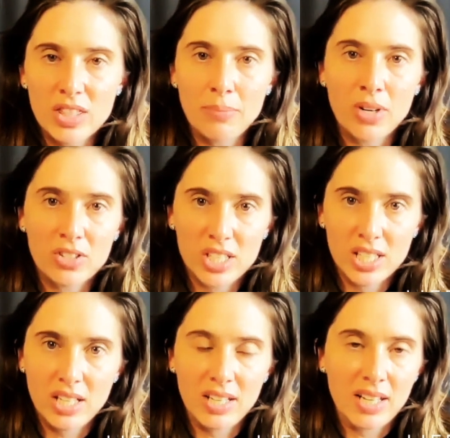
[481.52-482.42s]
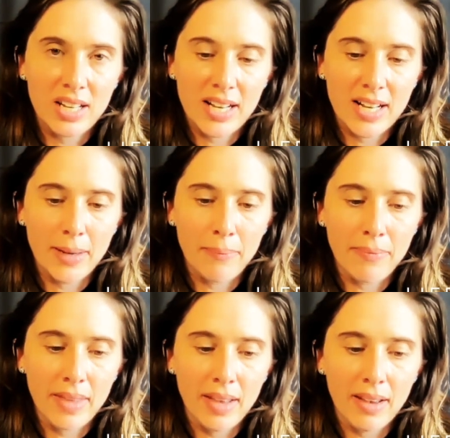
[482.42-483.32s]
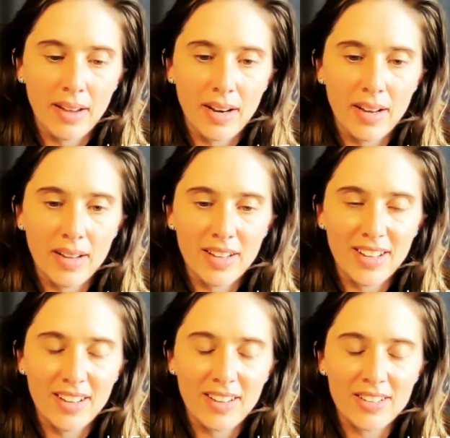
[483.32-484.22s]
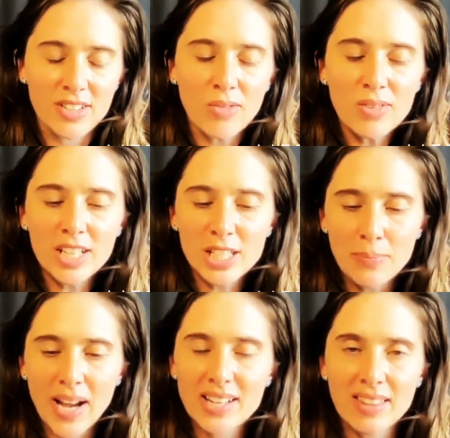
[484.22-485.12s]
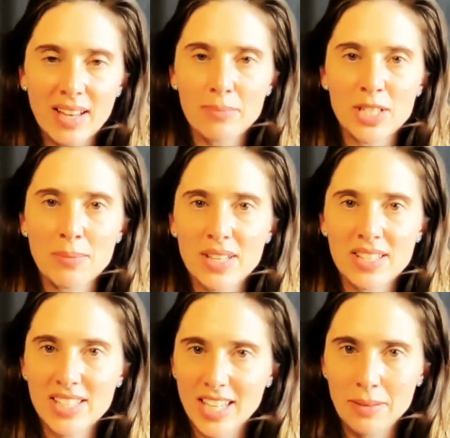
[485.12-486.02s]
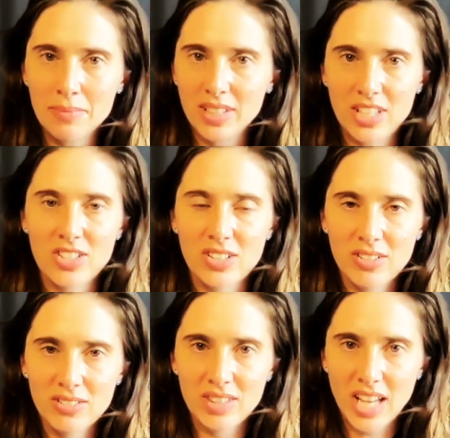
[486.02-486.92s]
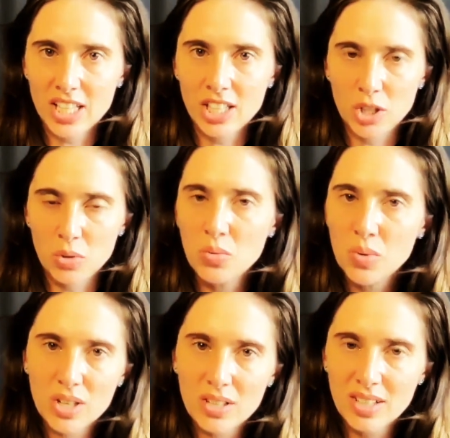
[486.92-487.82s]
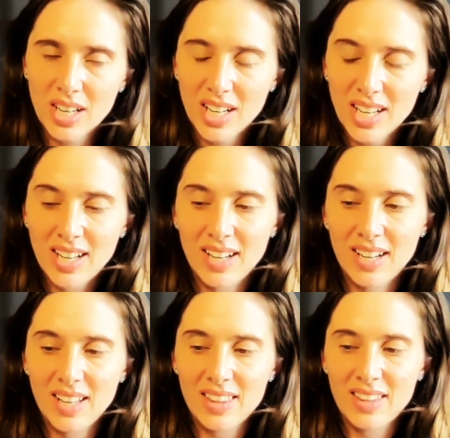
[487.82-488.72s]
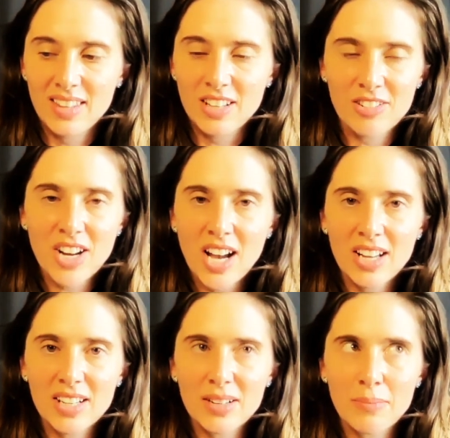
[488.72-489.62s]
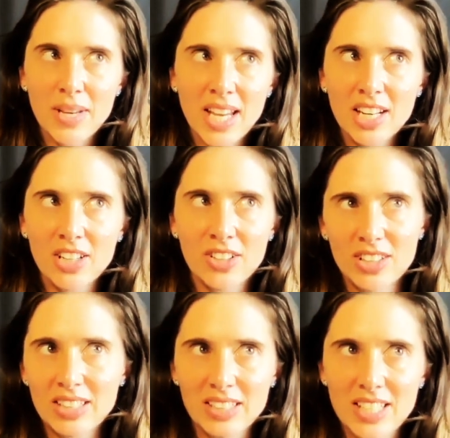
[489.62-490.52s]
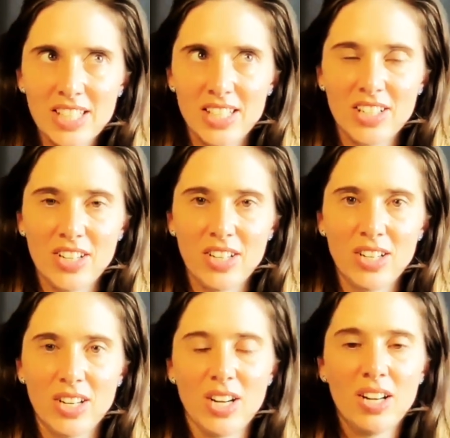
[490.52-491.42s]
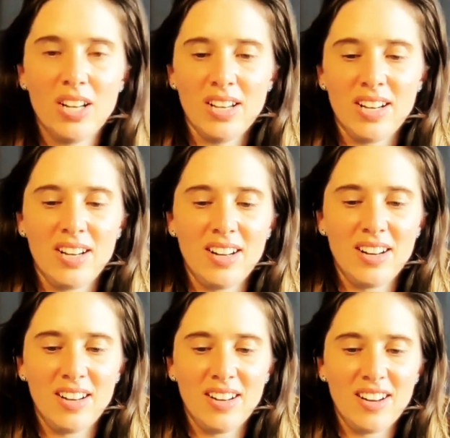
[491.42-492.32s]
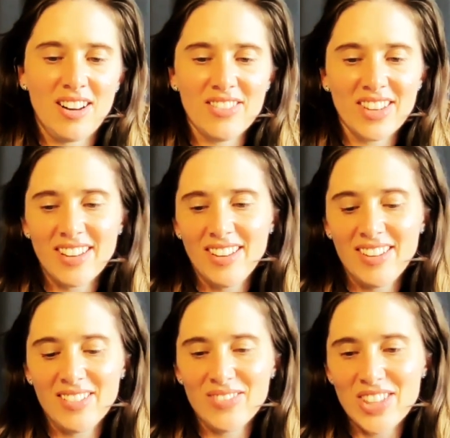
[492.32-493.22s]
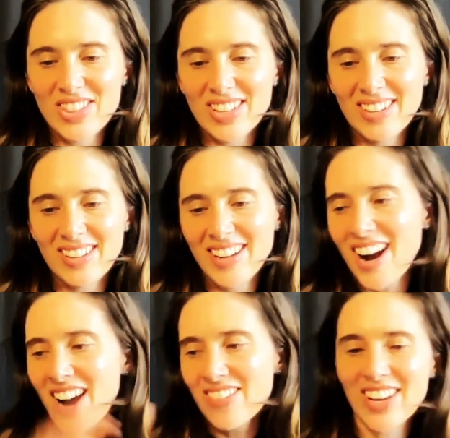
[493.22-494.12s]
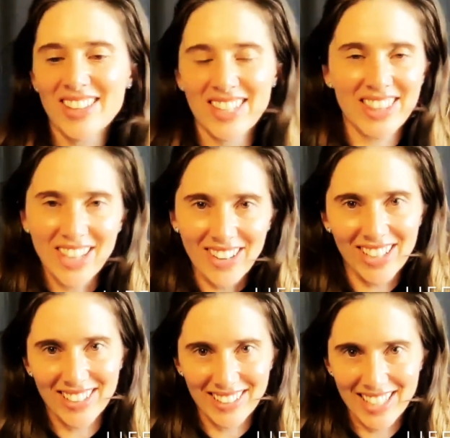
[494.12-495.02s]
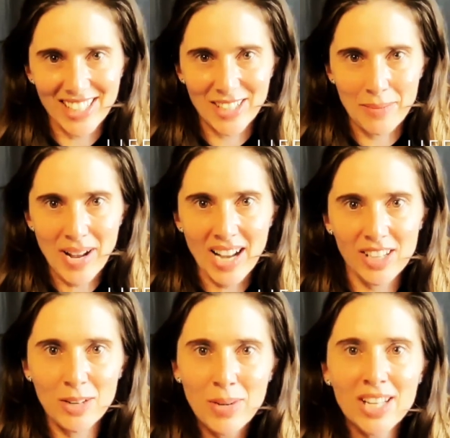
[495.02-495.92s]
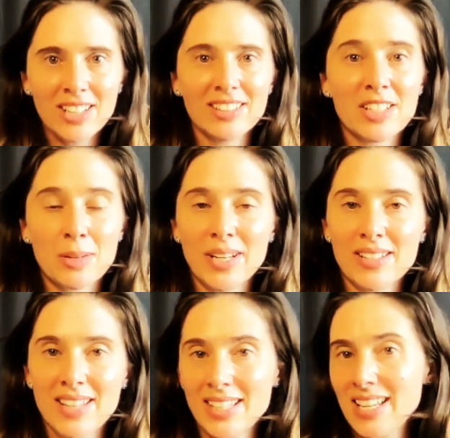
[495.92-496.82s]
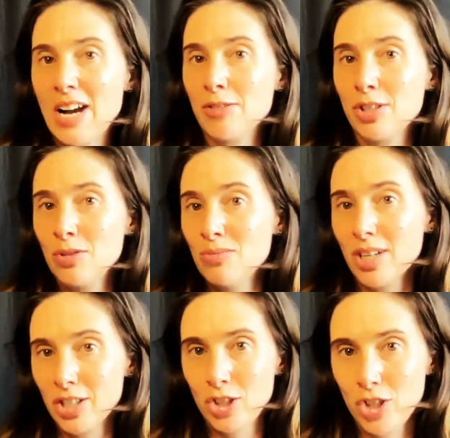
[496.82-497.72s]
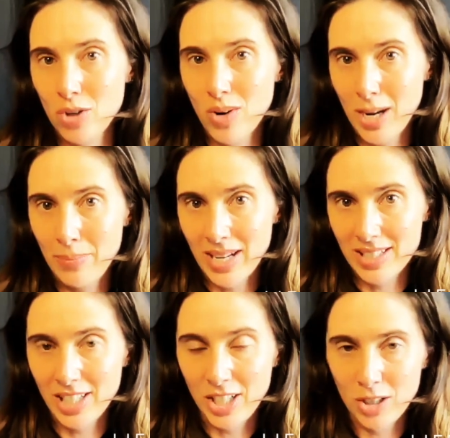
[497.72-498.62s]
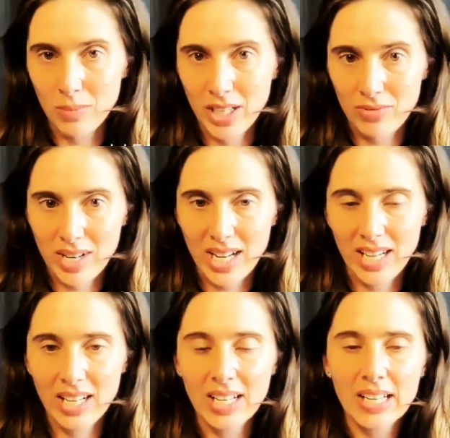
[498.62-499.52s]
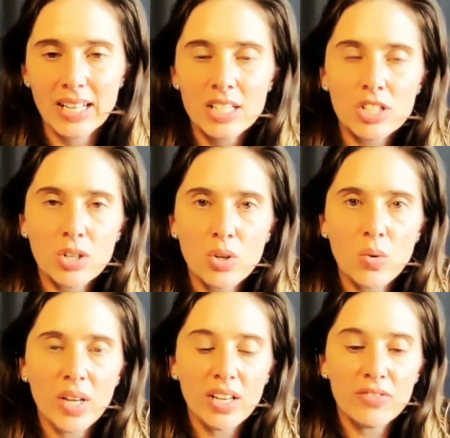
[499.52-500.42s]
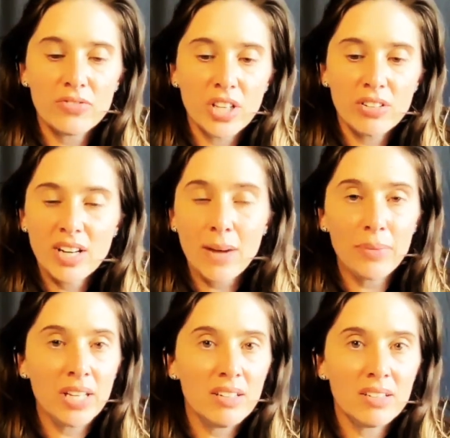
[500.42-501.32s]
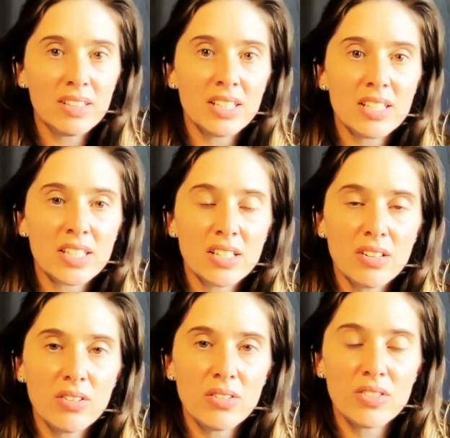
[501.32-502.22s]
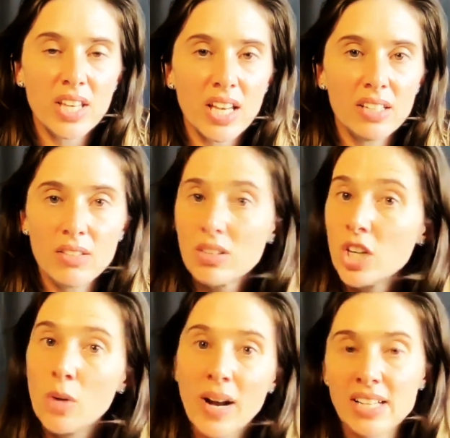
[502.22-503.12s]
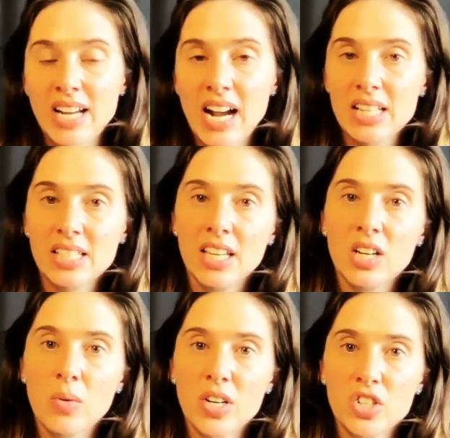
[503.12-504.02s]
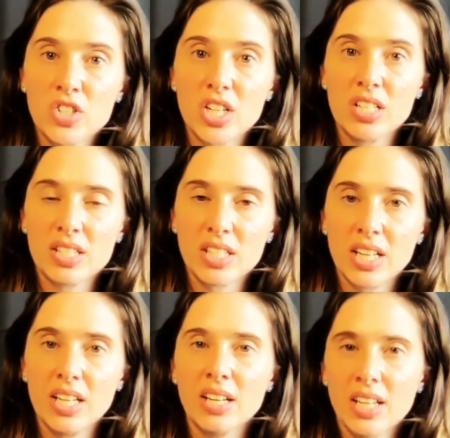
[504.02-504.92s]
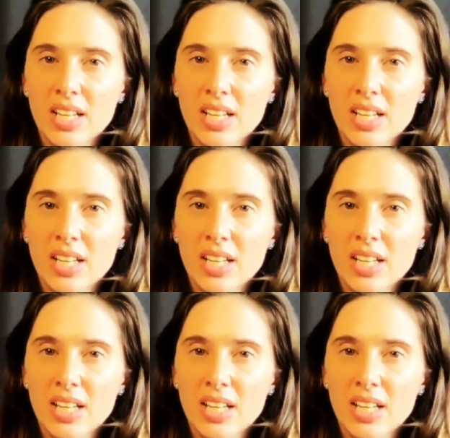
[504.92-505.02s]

the person and don't expect them to be the same listener that you were. You're not being a good listener uh, with the caveat that they're a good listener back. You're being a good listener because that's how you want to show up as a human, right? So if they're not being a good listener, then you can go back to asking questions like,